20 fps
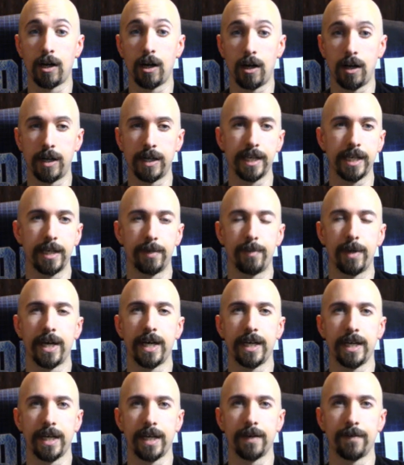on
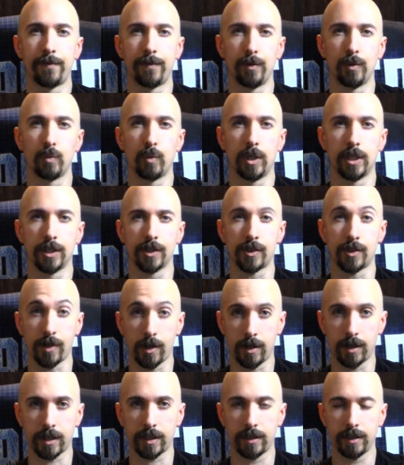eBay if you want to
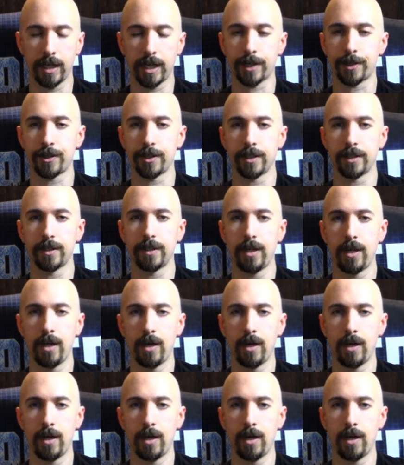start a collection,